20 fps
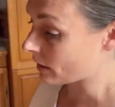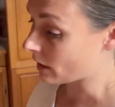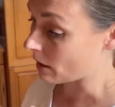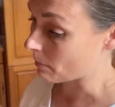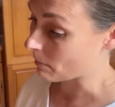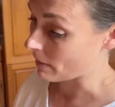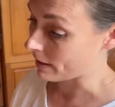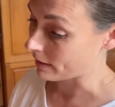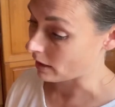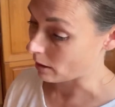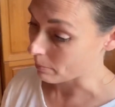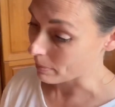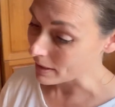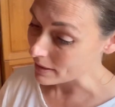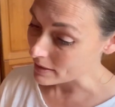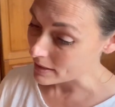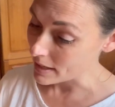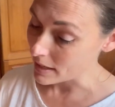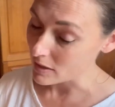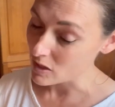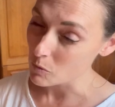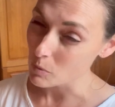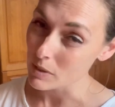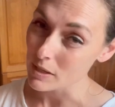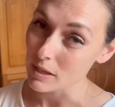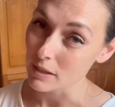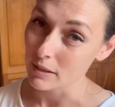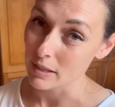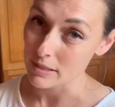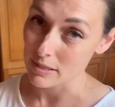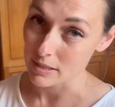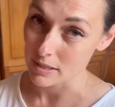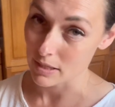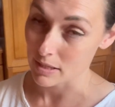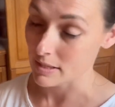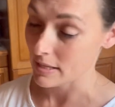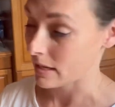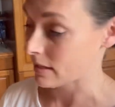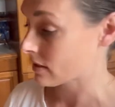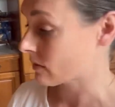I might not pick the next week unless the
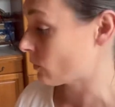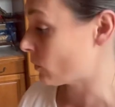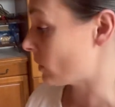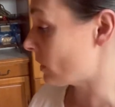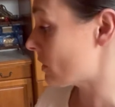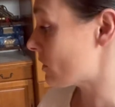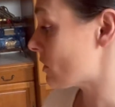kids ask for it.